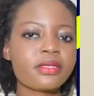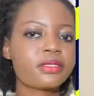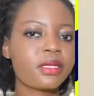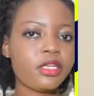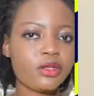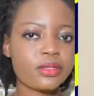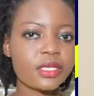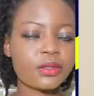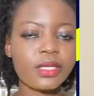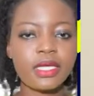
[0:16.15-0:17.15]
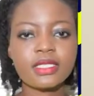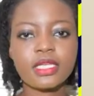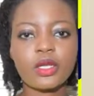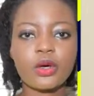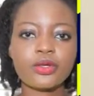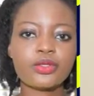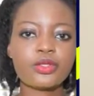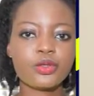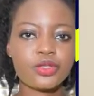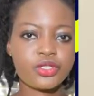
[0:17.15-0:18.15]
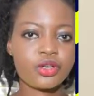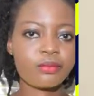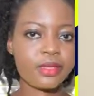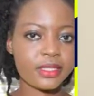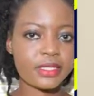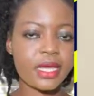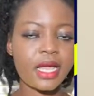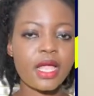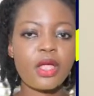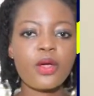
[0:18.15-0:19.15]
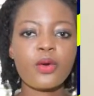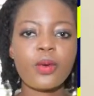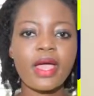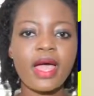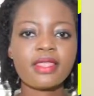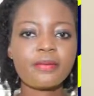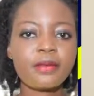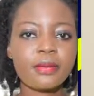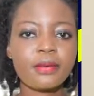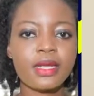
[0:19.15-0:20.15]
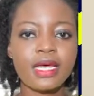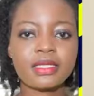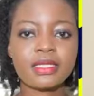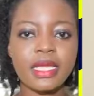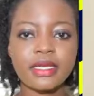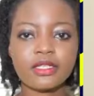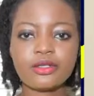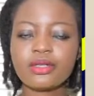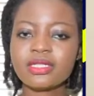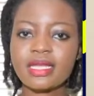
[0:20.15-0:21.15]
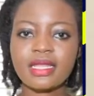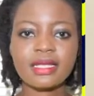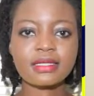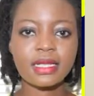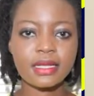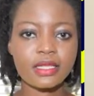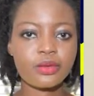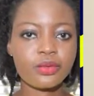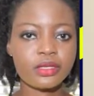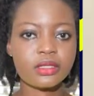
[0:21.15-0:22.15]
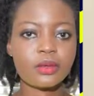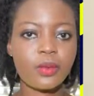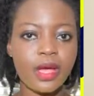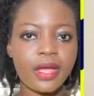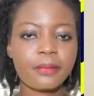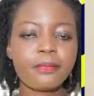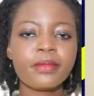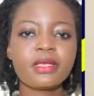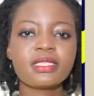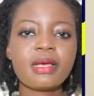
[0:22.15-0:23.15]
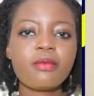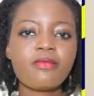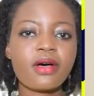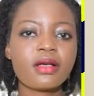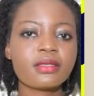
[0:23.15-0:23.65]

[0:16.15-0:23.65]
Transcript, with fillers: is a news circulating on social media where other people are saying they do not understand the reason why some of our